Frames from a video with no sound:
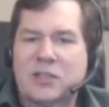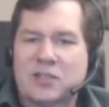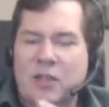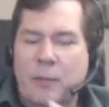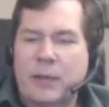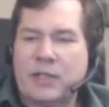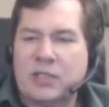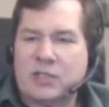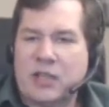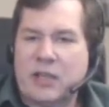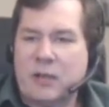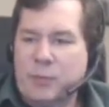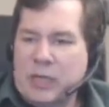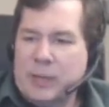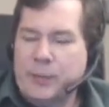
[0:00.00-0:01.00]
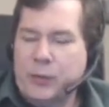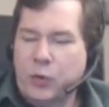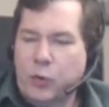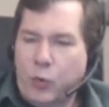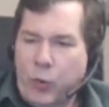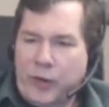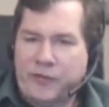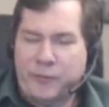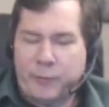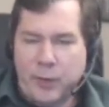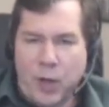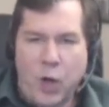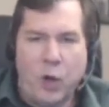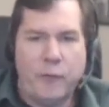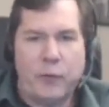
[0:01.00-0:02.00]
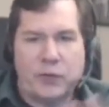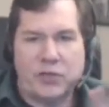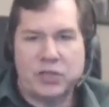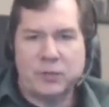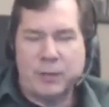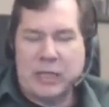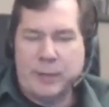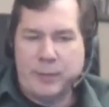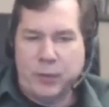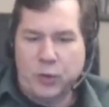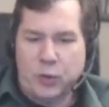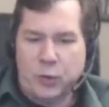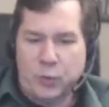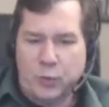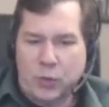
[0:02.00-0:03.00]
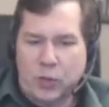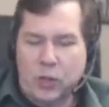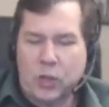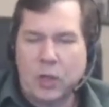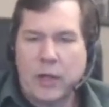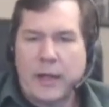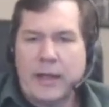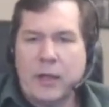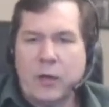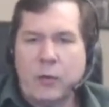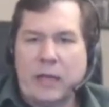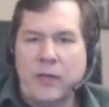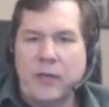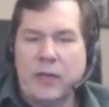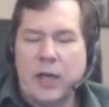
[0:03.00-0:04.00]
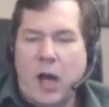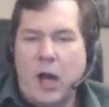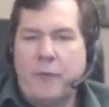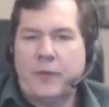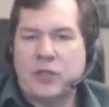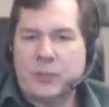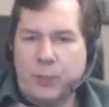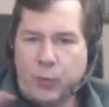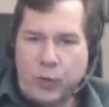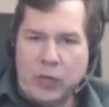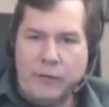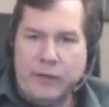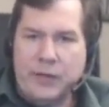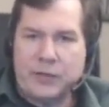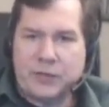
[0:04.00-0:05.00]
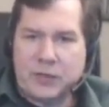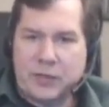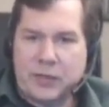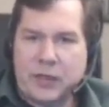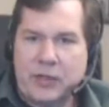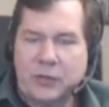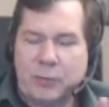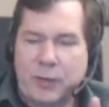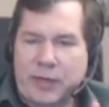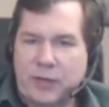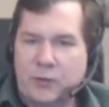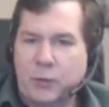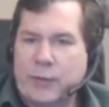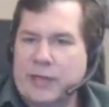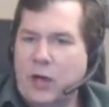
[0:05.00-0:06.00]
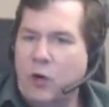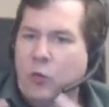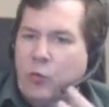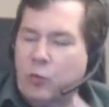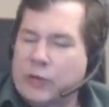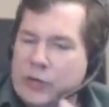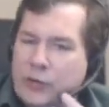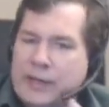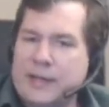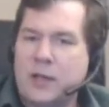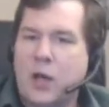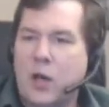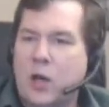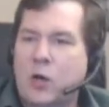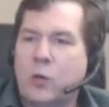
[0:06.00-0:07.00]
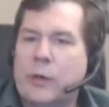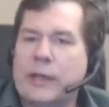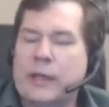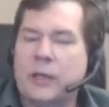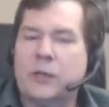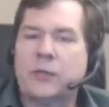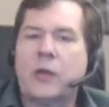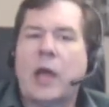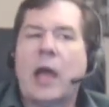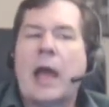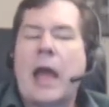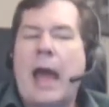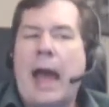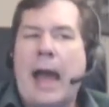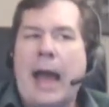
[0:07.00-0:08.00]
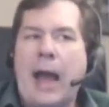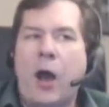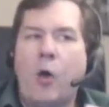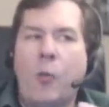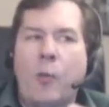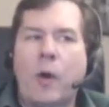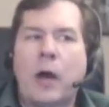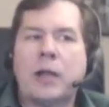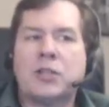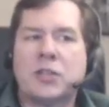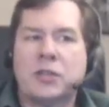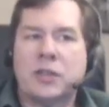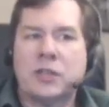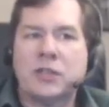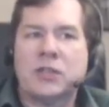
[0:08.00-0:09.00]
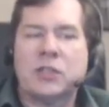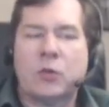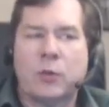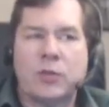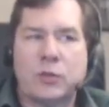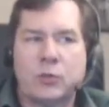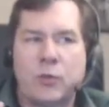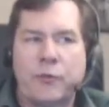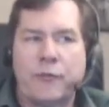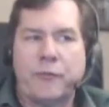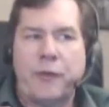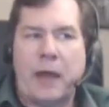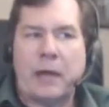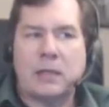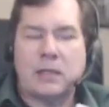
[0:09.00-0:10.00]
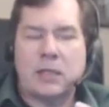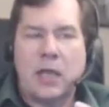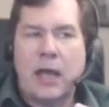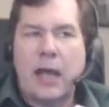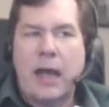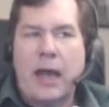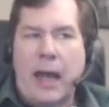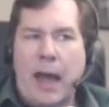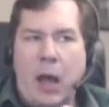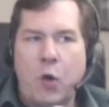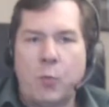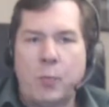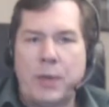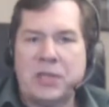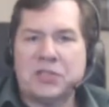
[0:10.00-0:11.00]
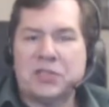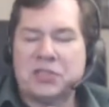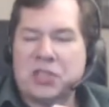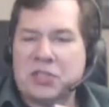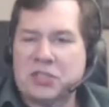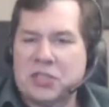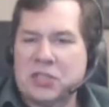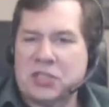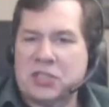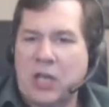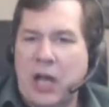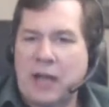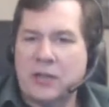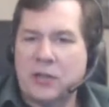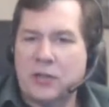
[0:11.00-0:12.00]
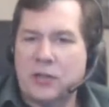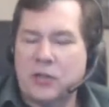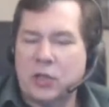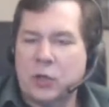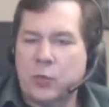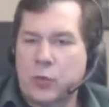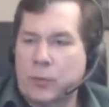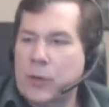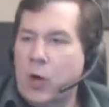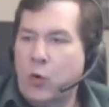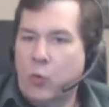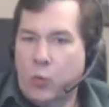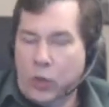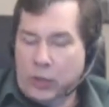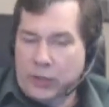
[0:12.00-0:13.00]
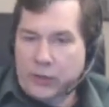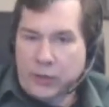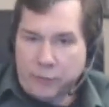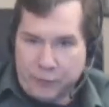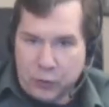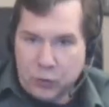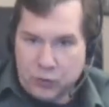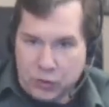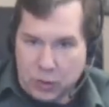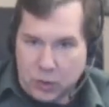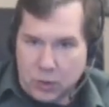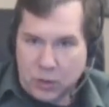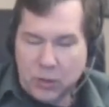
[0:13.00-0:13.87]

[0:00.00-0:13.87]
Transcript: some extent people who work from home versus people who were you know in the office previous to this because we don't really know is how much this is going to affect how businesses decide to do remote work in the future